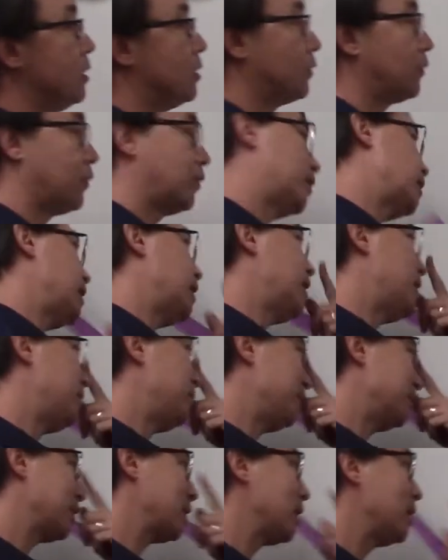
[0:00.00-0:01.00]

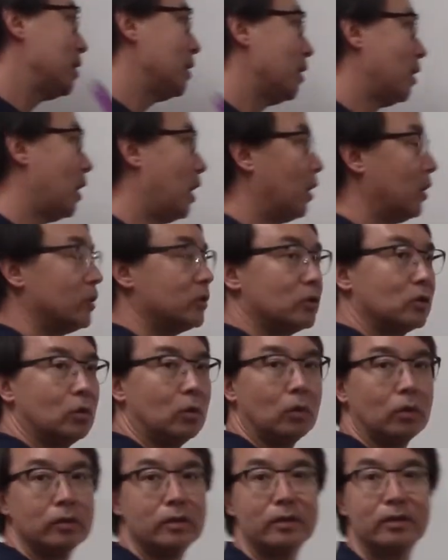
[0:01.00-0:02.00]
from our
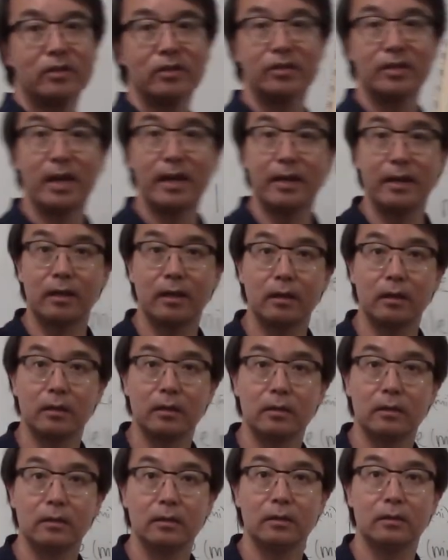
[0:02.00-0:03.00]
school to the Sonic
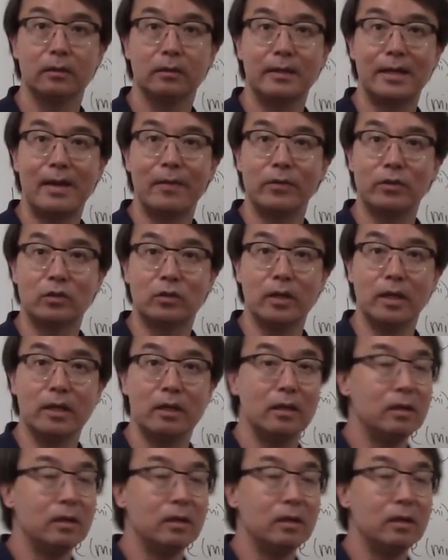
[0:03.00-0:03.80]
down the street,